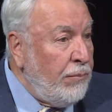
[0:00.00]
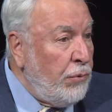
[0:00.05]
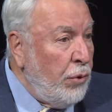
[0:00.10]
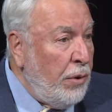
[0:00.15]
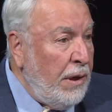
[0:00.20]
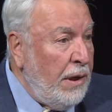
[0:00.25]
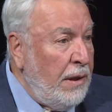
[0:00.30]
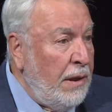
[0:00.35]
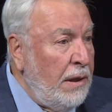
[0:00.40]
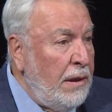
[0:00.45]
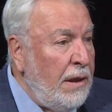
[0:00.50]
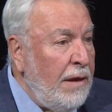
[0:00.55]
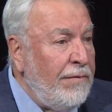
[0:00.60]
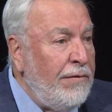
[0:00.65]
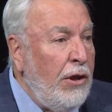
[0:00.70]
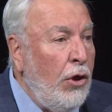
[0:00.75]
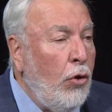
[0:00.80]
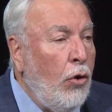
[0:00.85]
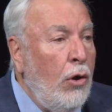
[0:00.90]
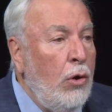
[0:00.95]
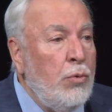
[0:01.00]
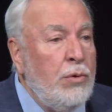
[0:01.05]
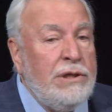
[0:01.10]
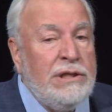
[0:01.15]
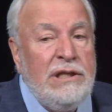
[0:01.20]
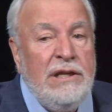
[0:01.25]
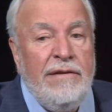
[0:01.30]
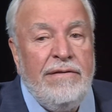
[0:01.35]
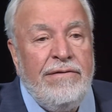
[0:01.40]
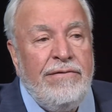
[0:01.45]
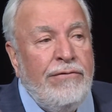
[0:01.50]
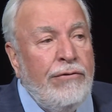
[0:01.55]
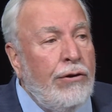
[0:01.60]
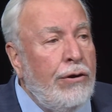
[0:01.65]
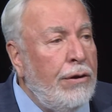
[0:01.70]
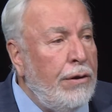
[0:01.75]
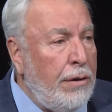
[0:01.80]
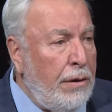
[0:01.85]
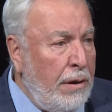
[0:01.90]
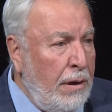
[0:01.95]
to read it, if they always
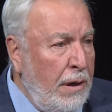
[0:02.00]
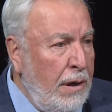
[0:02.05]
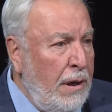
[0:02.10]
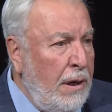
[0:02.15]
defer